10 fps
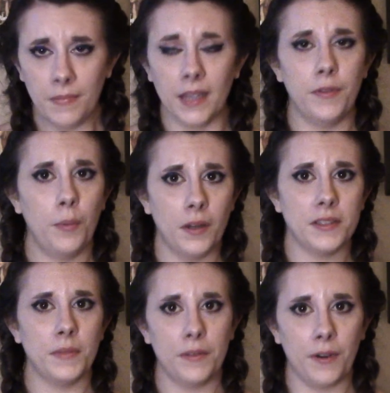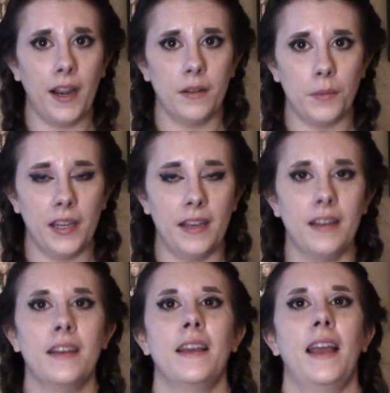if you want something for
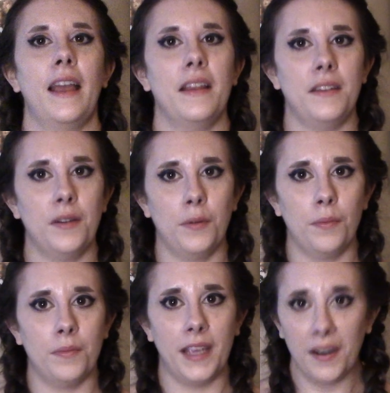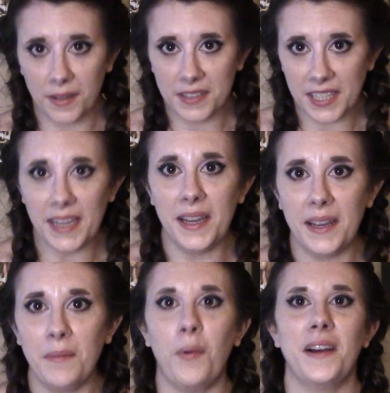Halloween and you
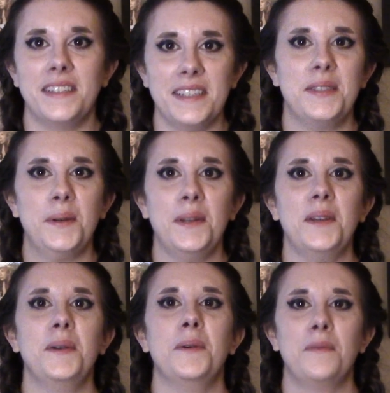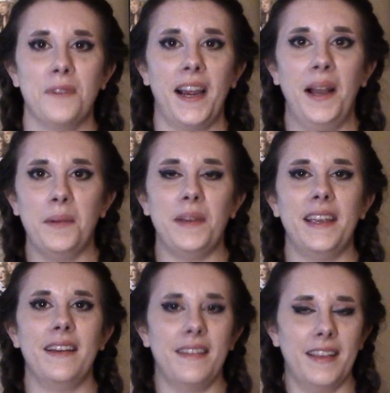guarantee want it to you for
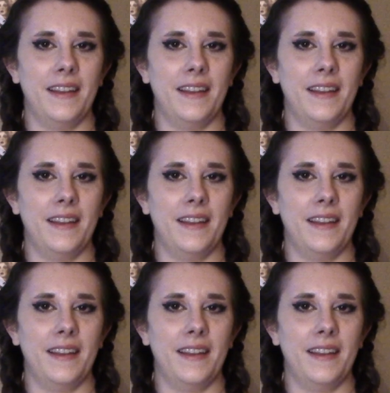Halloween,